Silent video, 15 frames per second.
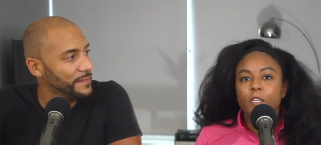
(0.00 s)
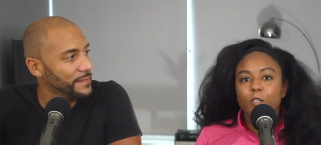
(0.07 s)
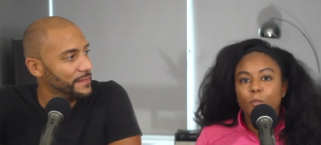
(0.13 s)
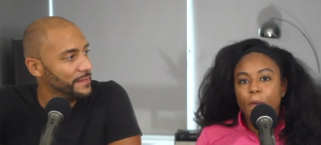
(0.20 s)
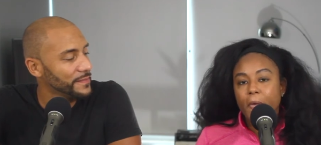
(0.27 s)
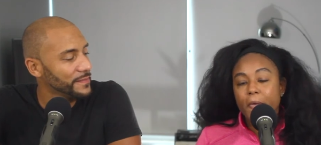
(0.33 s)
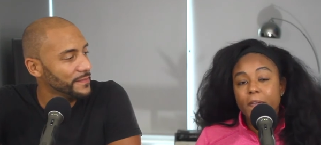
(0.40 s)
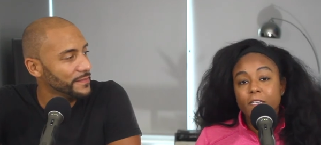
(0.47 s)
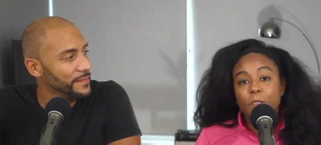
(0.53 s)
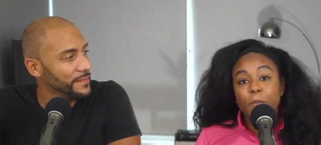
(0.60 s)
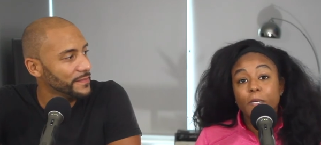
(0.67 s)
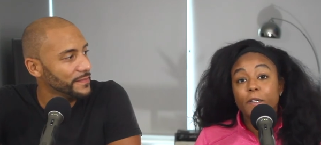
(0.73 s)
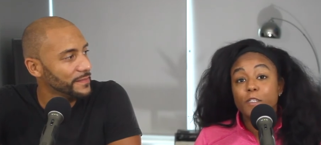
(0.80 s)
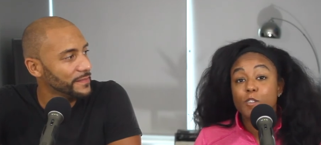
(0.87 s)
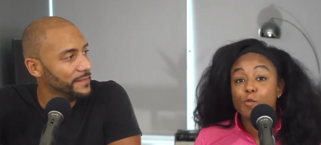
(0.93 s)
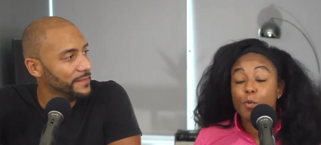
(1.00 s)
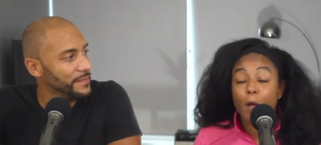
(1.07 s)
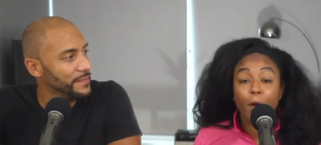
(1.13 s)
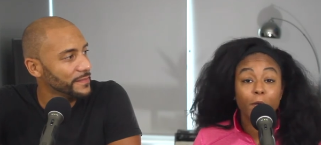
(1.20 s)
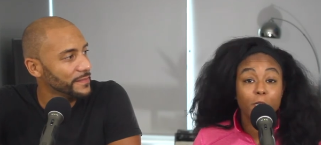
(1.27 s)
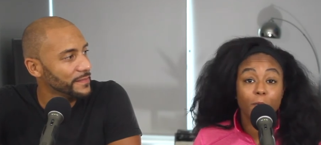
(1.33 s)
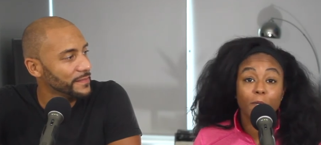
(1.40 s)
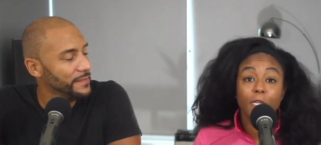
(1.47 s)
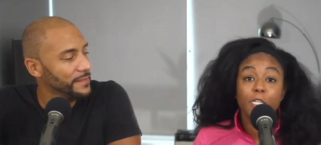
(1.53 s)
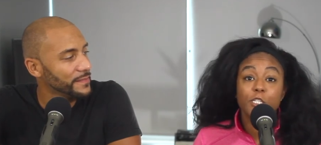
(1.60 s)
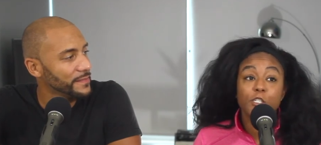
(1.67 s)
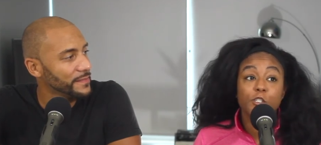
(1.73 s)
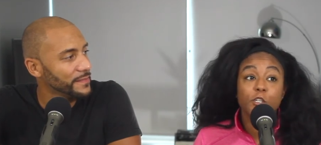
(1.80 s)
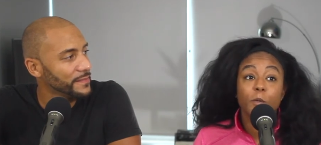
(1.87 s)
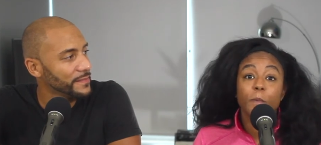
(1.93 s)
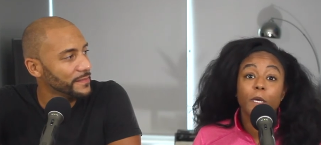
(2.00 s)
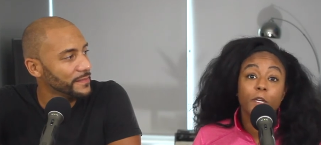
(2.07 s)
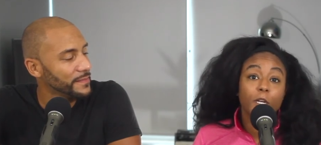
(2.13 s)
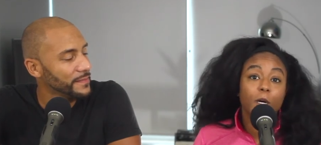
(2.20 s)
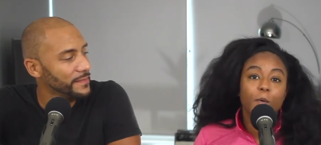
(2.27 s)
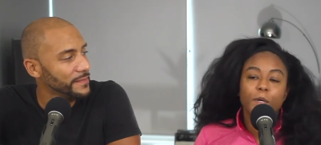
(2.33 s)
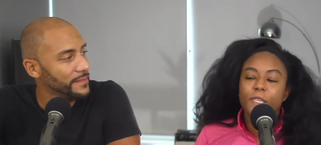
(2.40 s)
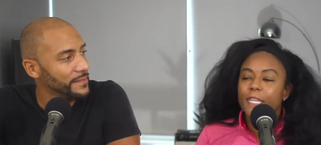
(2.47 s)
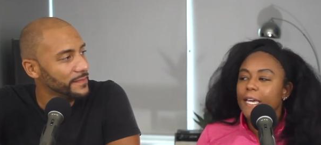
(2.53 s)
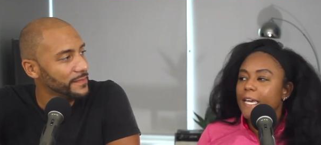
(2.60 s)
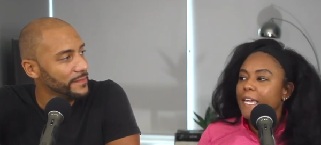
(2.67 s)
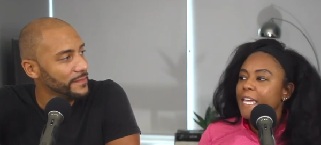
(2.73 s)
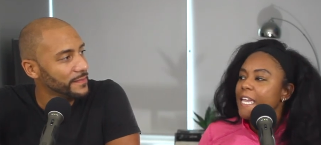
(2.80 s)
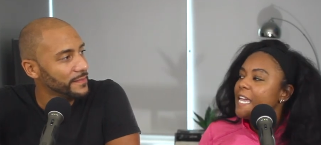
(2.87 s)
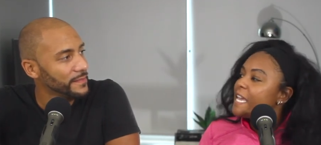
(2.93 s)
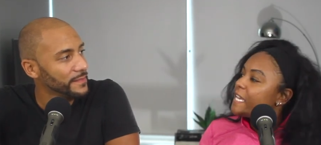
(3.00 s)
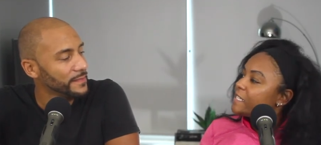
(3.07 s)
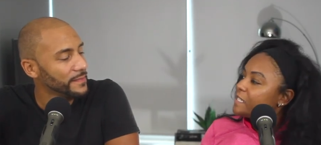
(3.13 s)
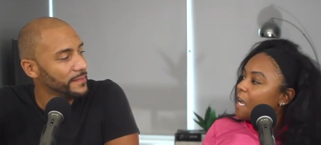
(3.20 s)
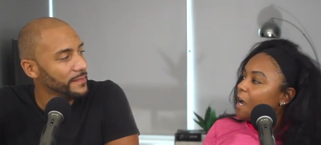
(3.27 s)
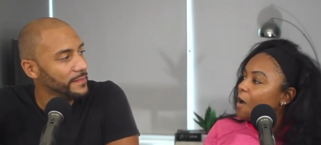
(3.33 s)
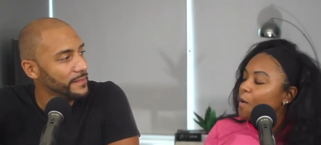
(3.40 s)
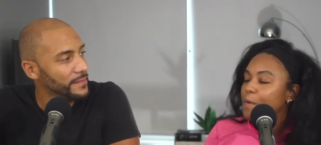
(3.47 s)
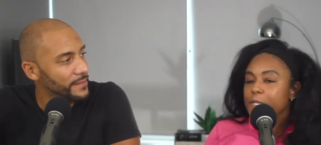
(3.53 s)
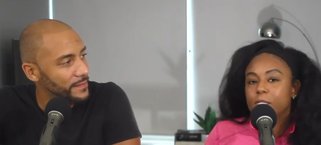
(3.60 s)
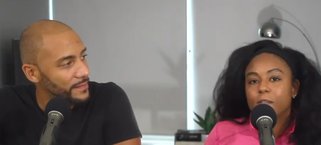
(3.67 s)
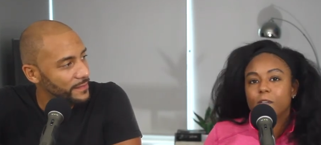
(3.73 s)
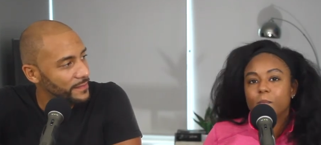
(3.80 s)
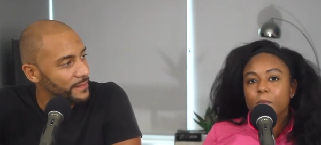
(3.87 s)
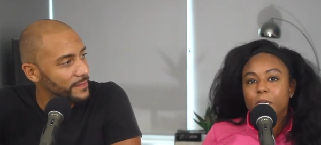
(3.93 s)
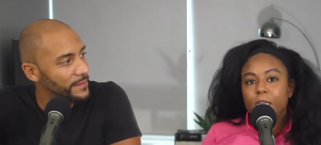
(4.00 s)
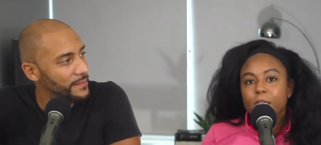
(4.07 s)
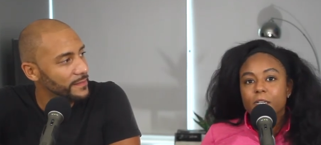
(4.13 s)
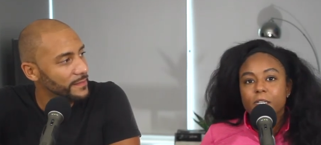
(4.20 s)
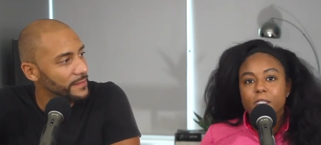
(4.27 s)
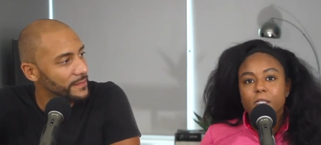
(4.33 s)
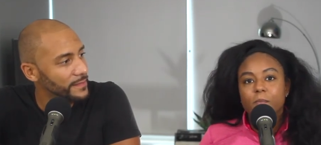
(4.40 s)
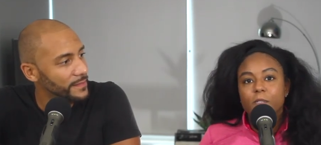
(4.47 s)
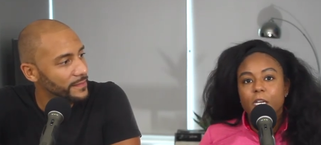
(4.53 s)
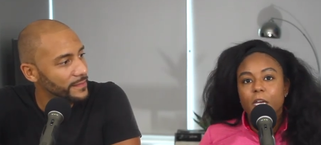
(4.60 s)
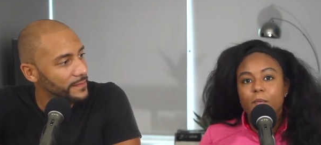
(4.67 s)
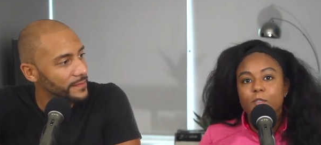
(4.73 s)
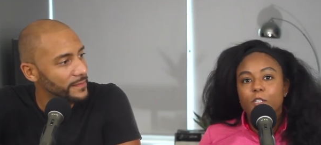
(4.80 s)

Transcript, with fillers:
Speaker 1: you may experience throughout your relationship and knowing that it's not always going to be good sometimes.